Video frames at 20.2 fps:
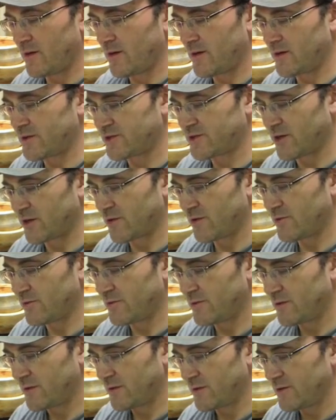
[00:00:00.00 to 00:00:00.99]
So
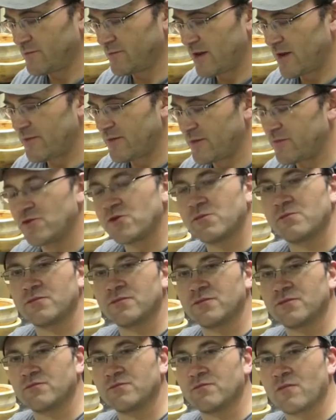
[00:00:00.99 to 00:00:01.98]
maybe
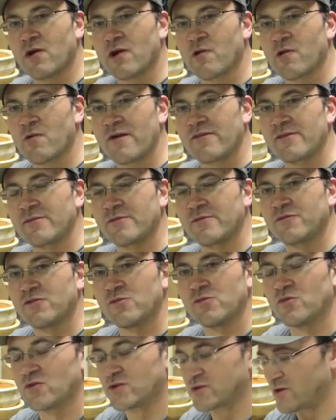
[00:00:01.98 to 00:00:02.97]
microwave them a
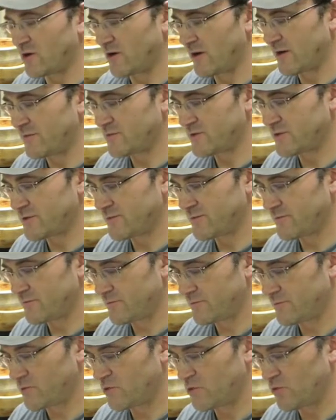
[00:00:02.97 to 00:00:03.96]
few more times,
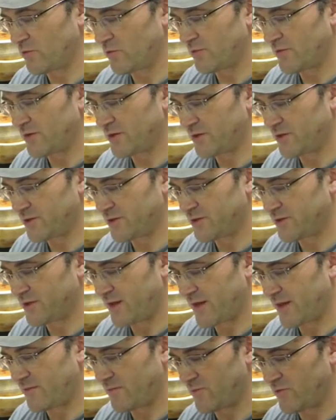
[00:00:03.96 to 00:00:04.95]
short bursts,
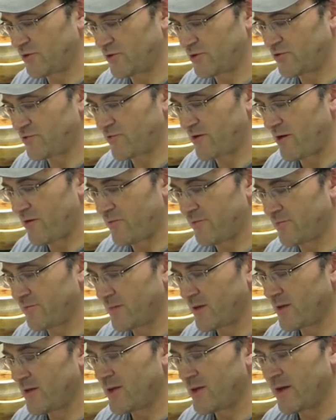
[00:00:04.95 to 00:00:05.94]
get the moisture out,
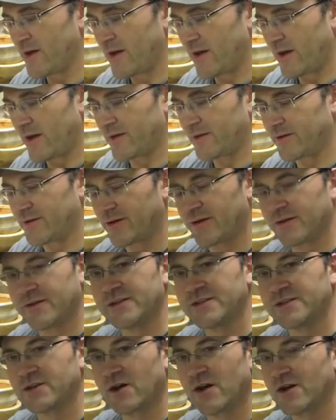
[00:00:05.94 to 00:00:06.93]
and
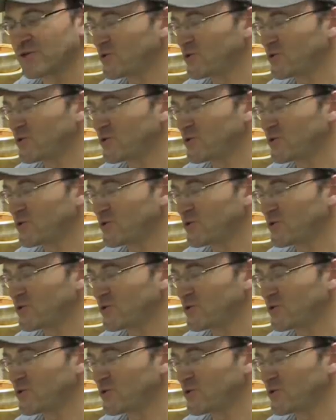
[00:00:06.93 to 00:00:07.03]
these guys